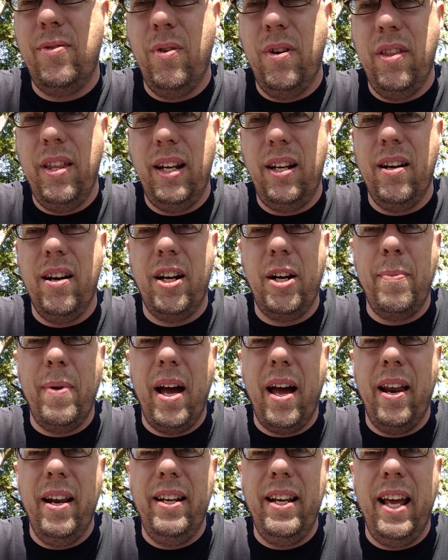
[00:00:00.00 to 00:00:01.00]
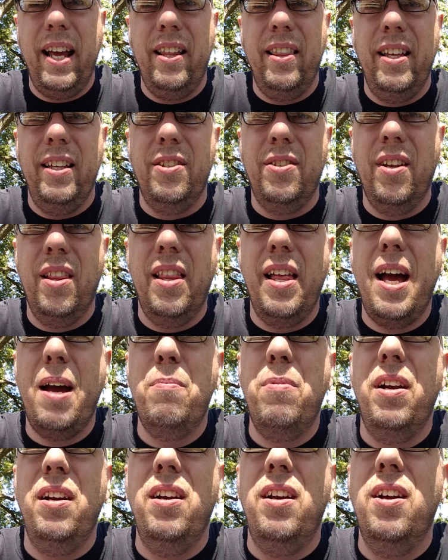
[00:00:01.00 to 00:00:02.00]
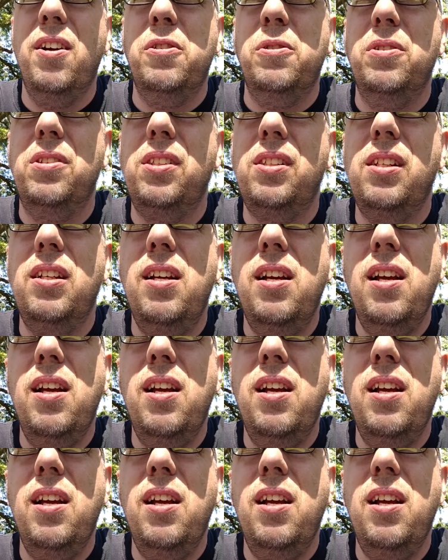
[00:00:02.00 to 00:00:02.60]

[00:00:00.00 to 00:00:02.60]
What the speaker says: where they talked about how to take these elaborate notes.